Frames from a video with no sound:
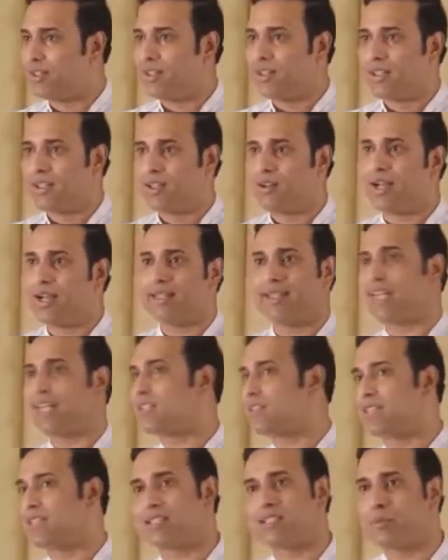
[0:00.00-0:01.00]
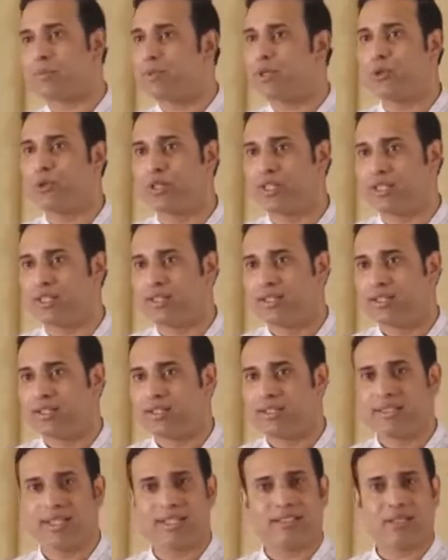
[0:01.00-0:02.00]
And that's the beauty.
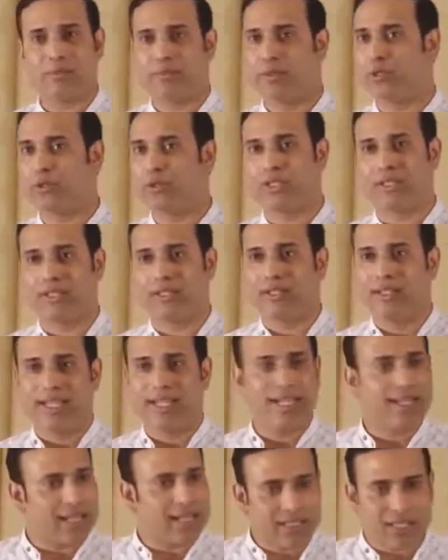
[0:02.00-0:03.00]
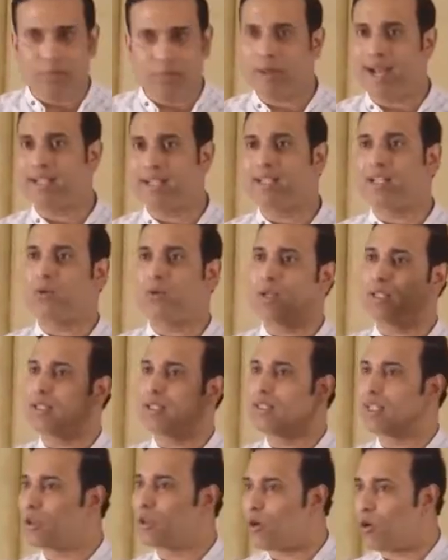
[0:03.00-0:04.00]
That's the beauty. It doesn't matter whether
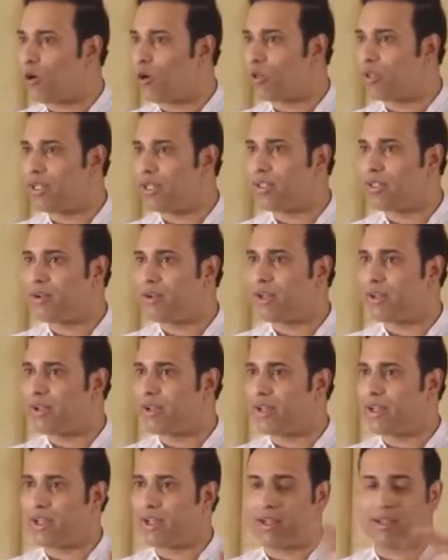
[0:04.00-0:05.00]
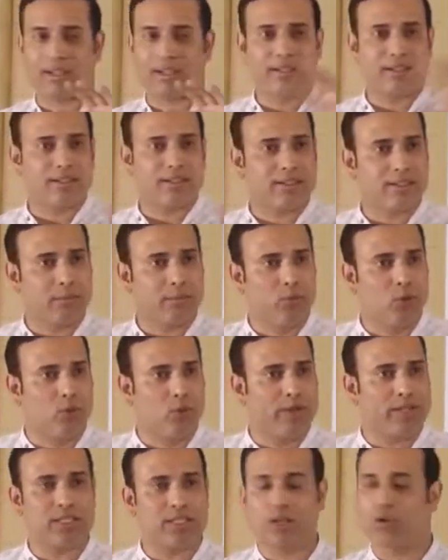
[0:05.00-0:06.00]
the
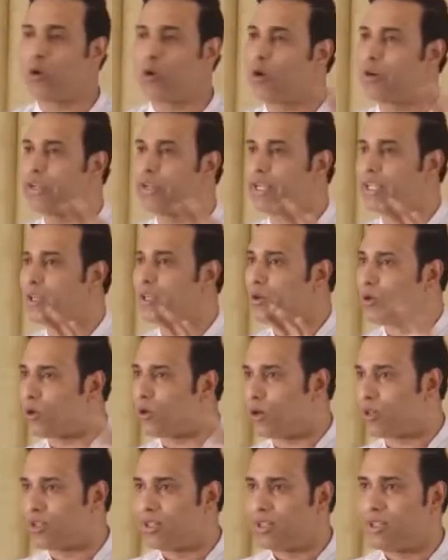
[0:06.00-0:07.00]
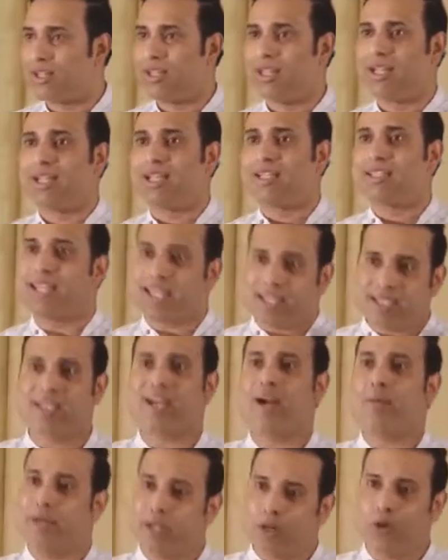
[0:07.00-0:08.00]
movements are coordinated or not. Just
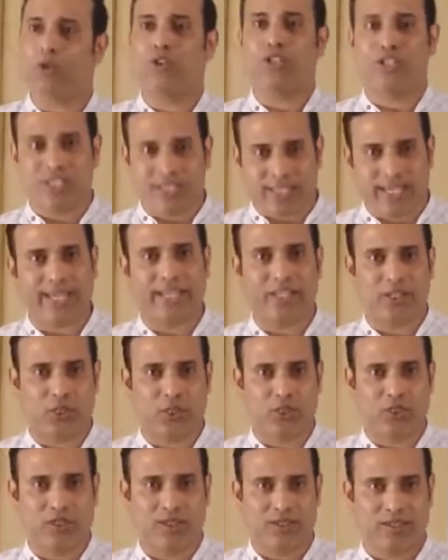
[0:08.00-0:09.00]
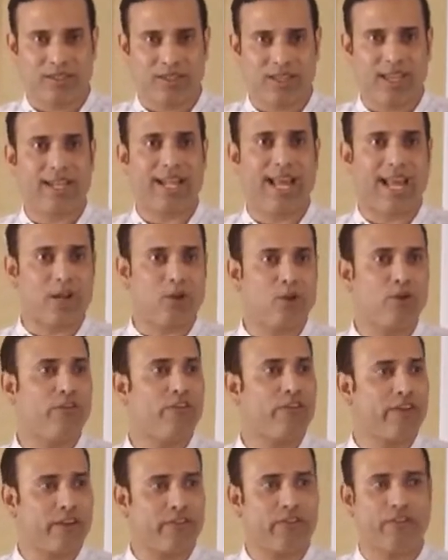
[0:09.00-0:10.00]
coming on the stage, and I know
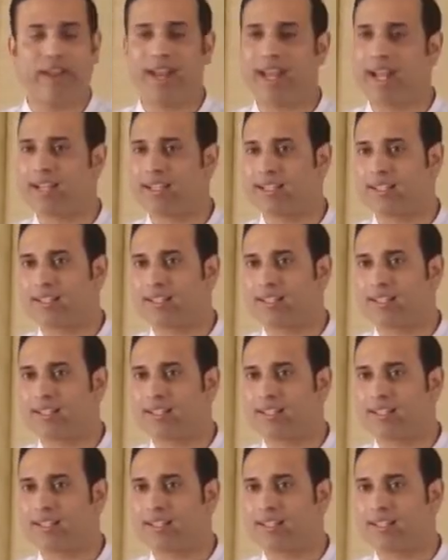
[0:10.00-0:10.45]
for a fact